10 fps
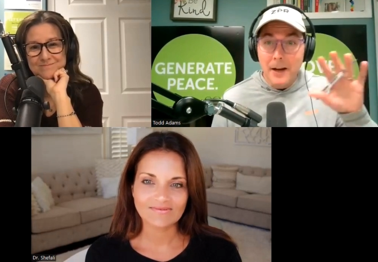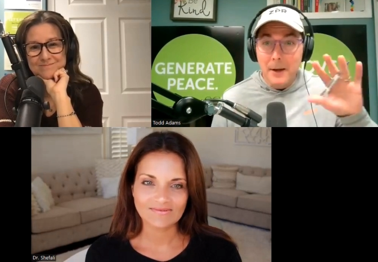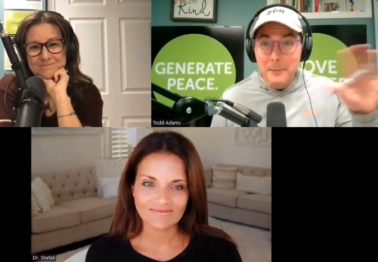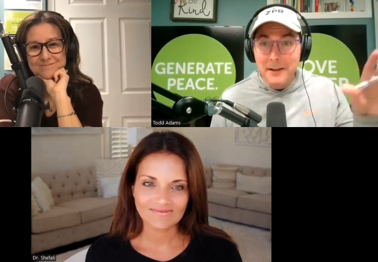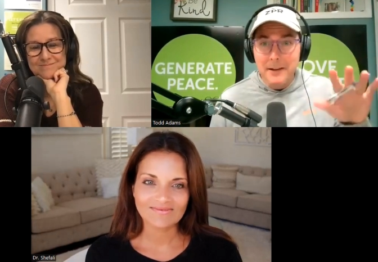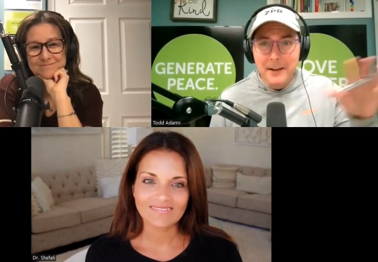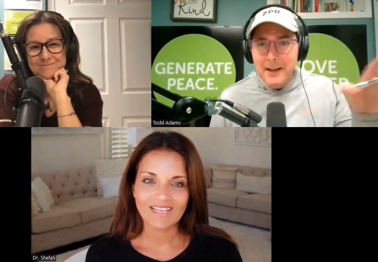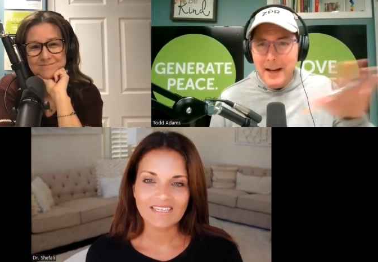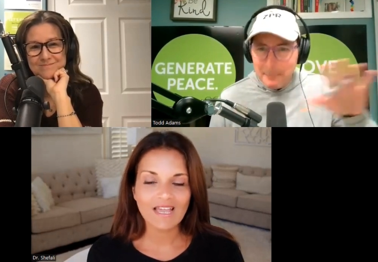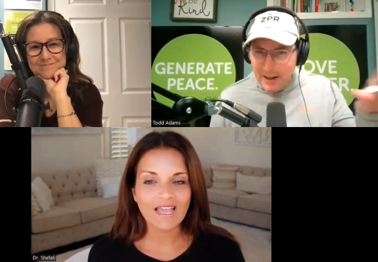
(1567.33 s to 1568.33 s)
Speaker 1: I'm yeah, in
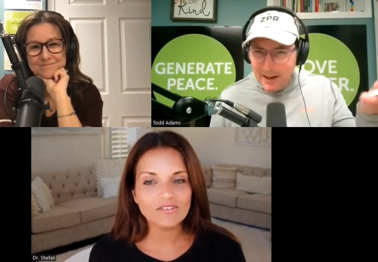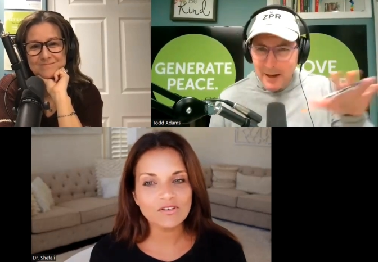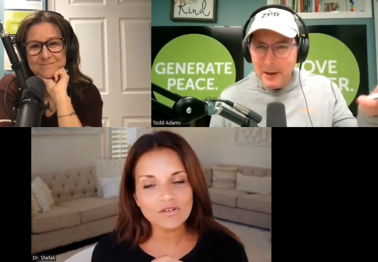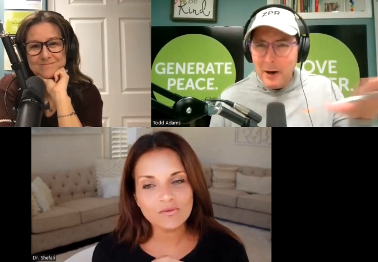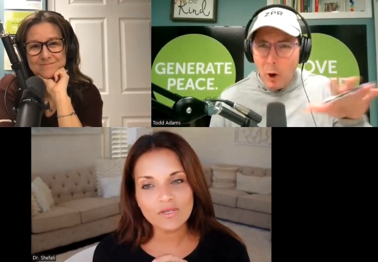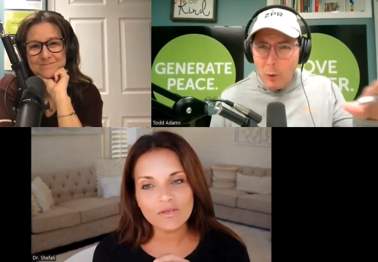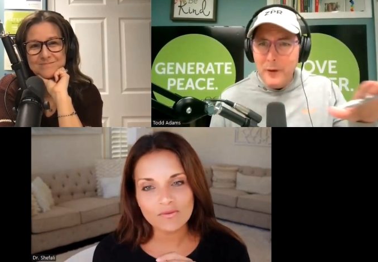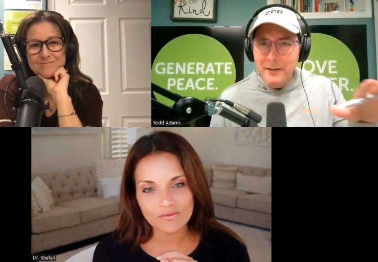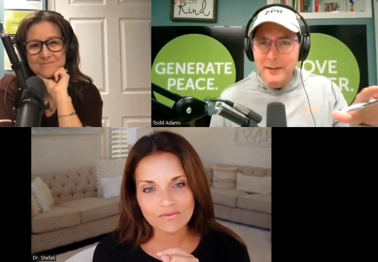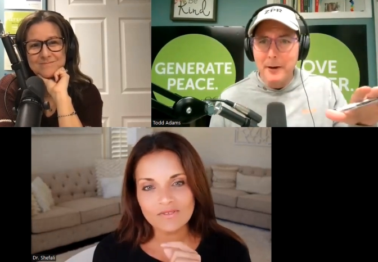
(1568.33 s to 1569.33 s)
you know, I'm not I'm not
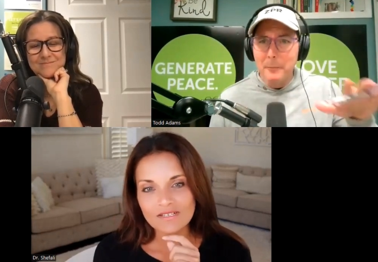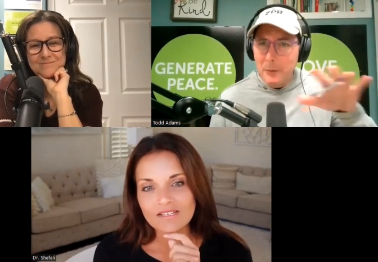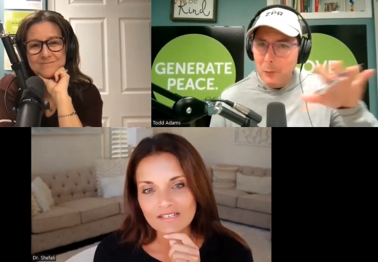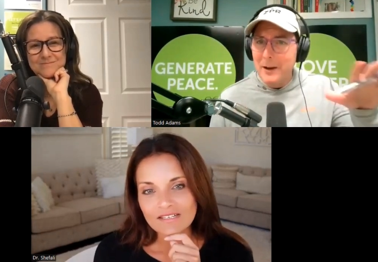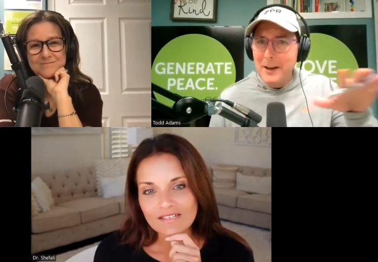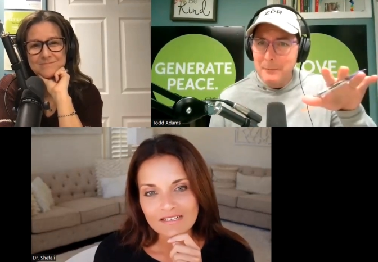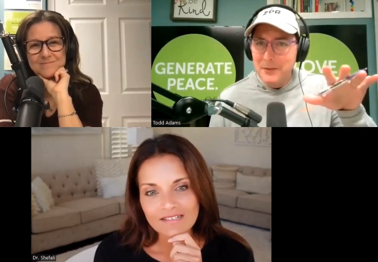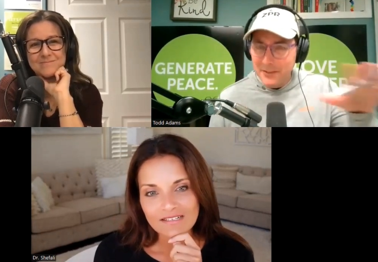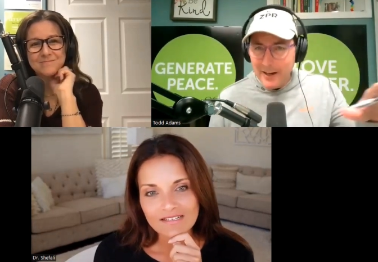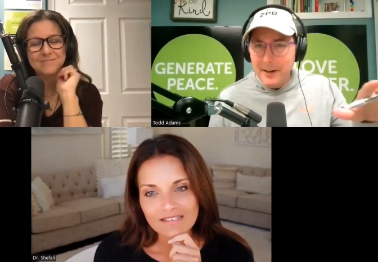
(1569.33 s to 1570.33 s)
always there, but when I'm
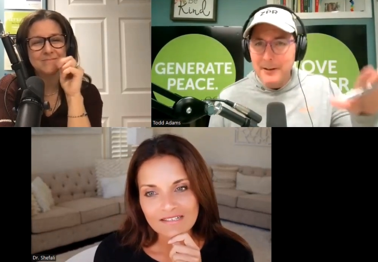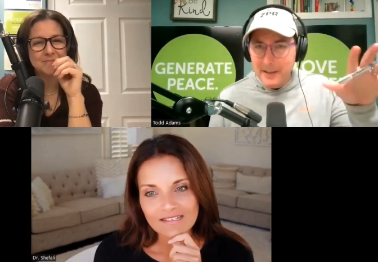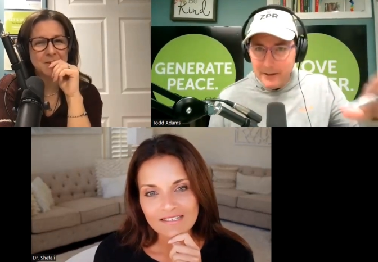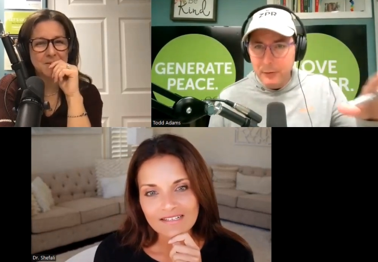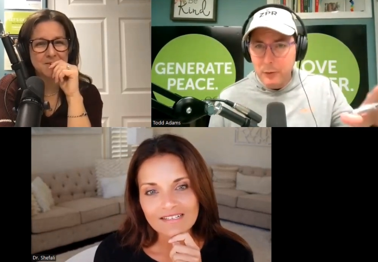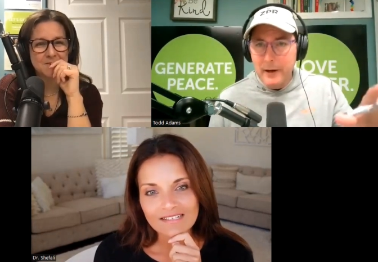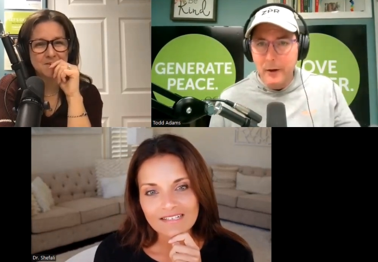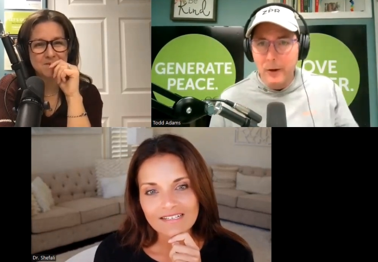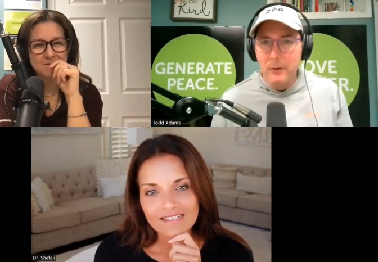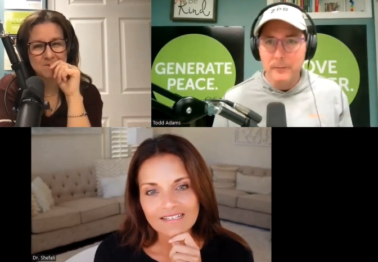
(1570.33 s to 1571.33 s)
scared, that's where I
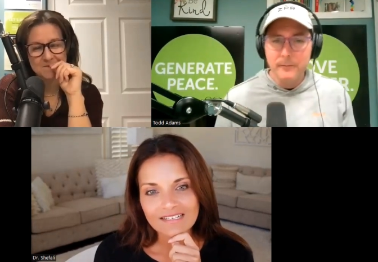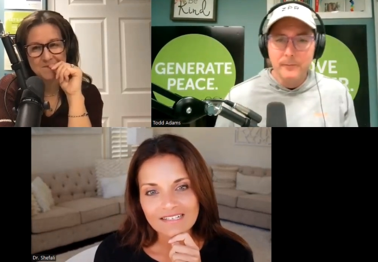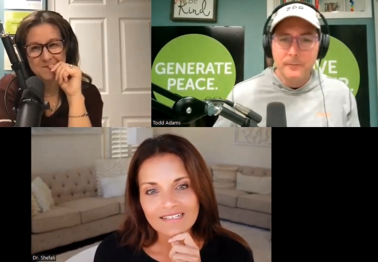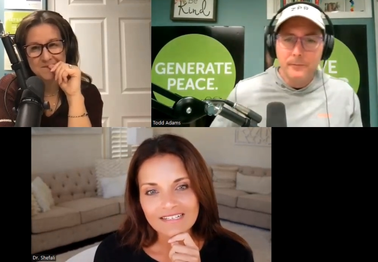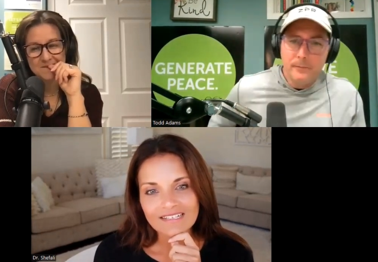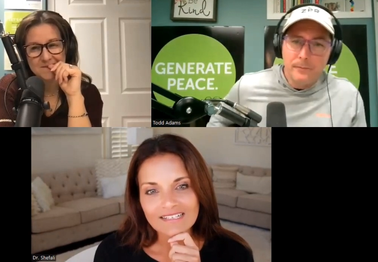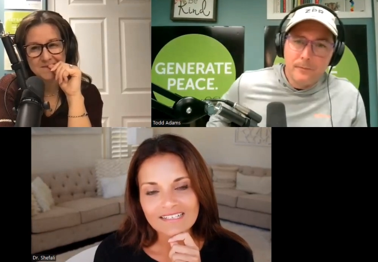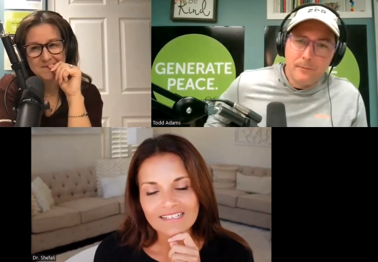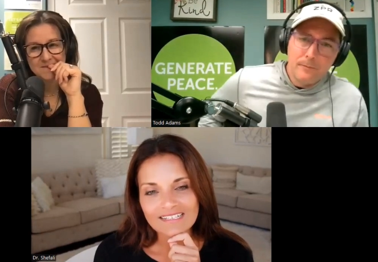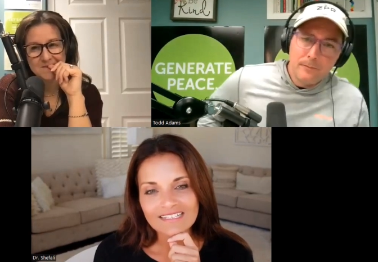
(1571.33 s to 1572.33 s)
go.
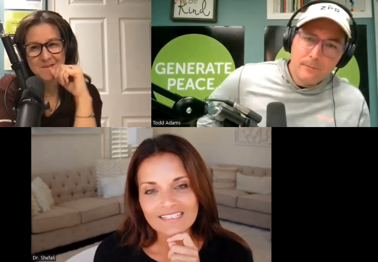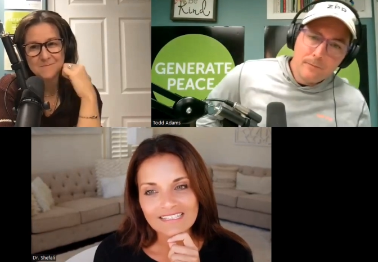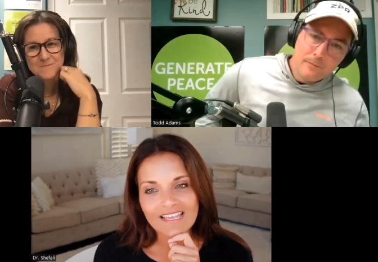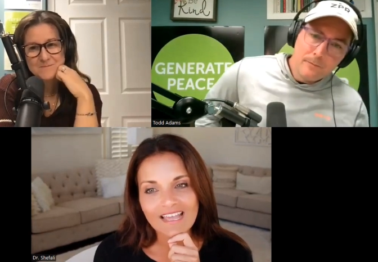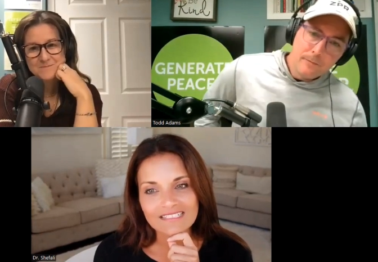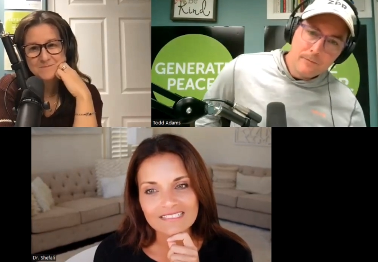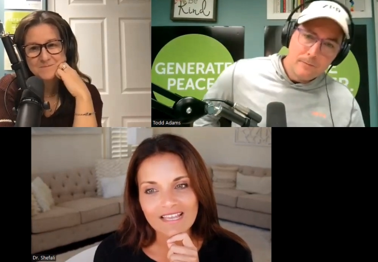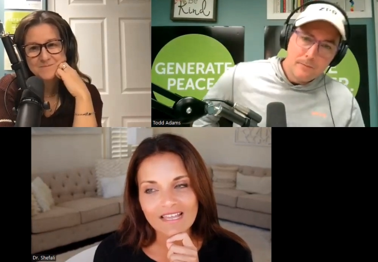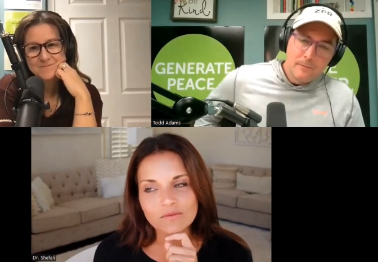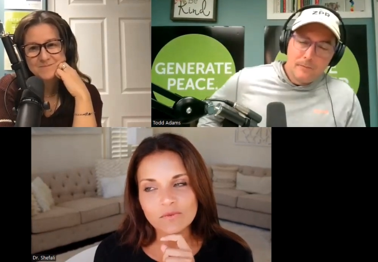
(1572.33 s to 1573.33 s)
Speaker 2: Yes, and
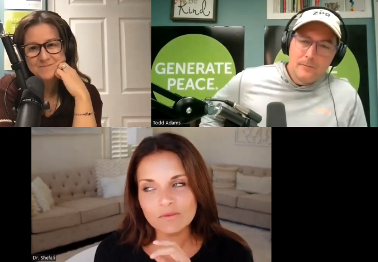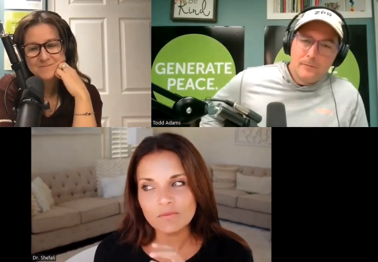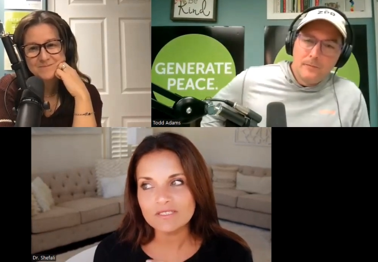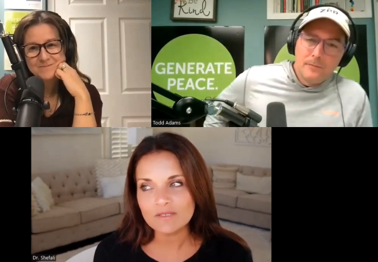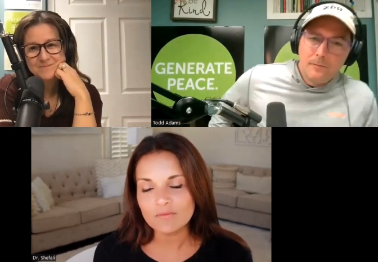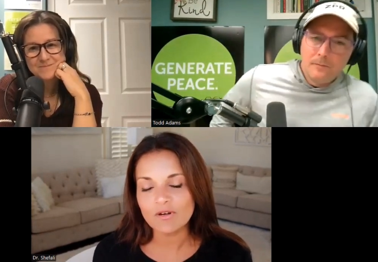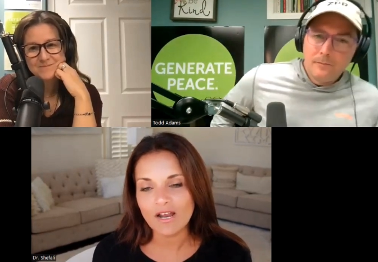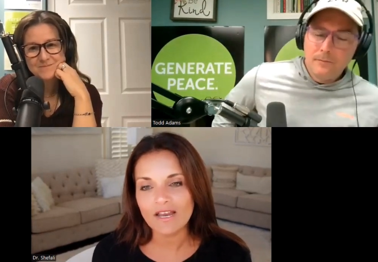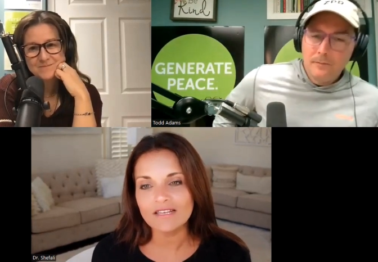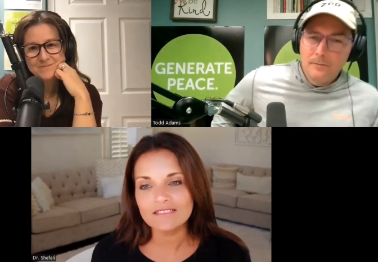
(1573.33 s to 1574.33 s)
we'll be
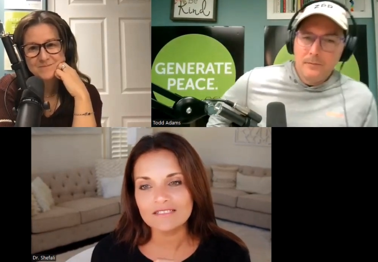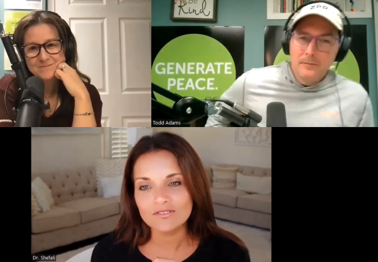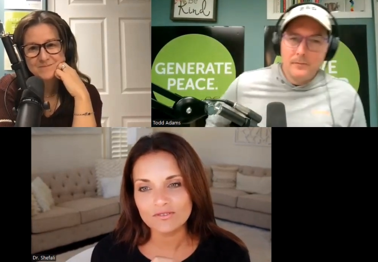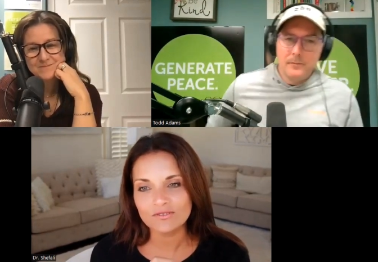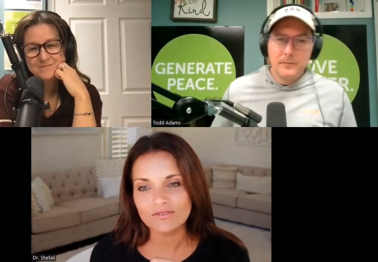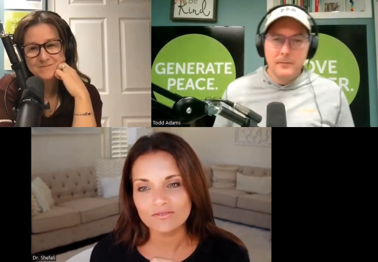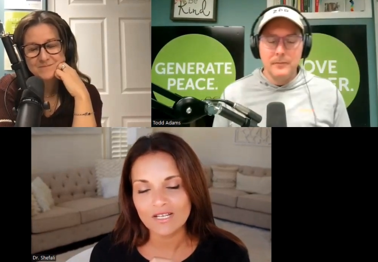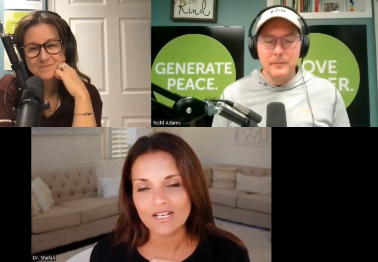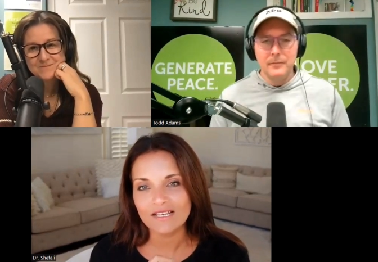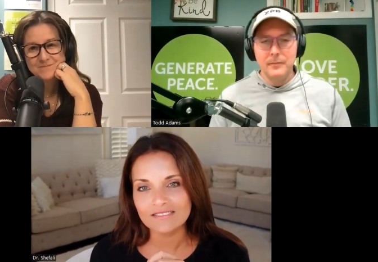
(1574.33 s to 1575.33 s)
surprised to
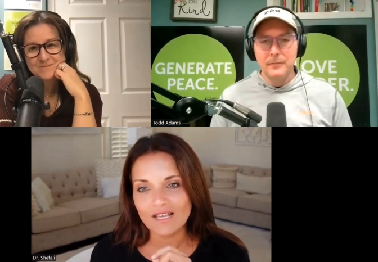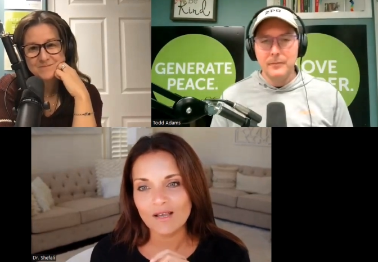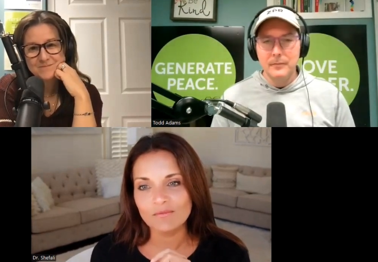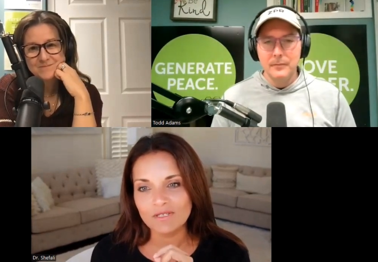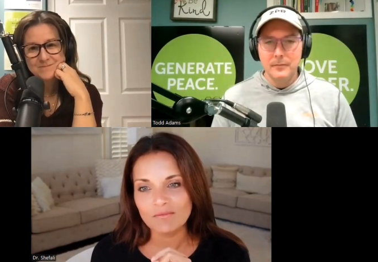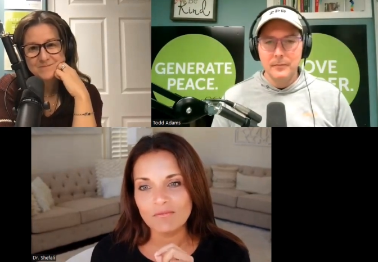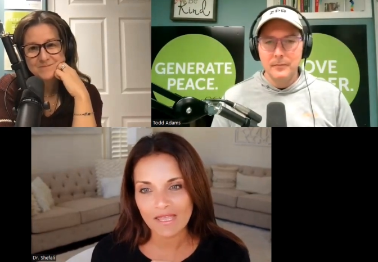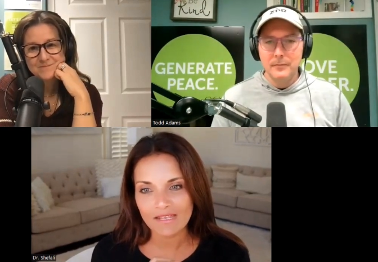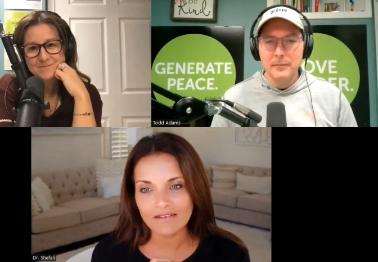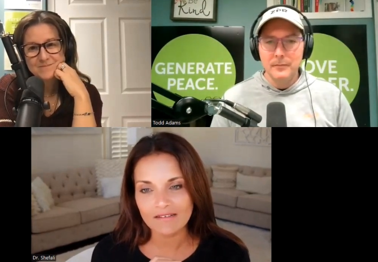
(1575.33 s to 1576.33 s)
realize how many
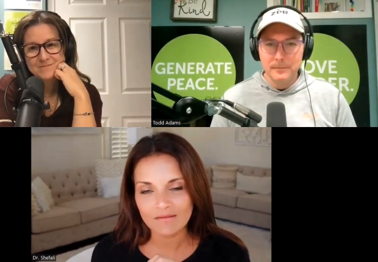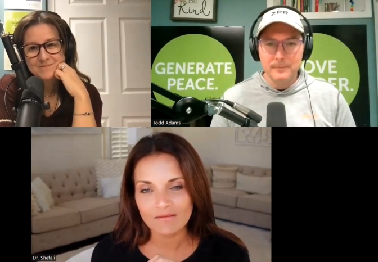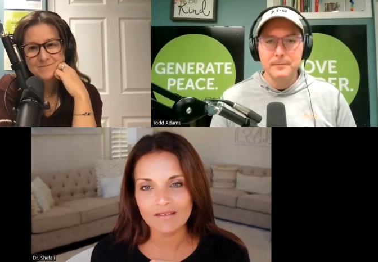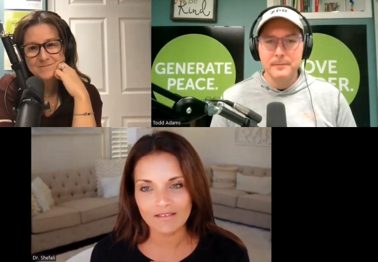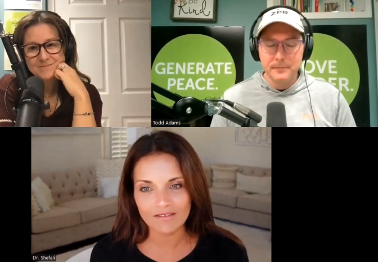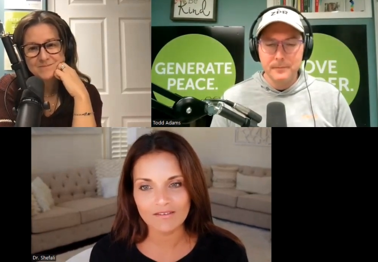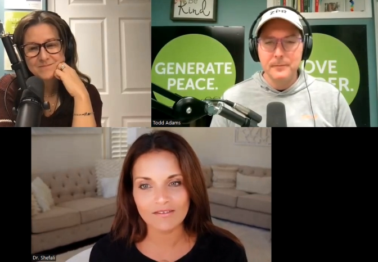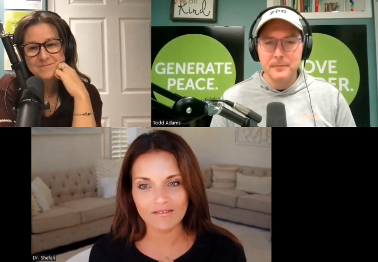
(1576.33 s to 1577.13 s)
men in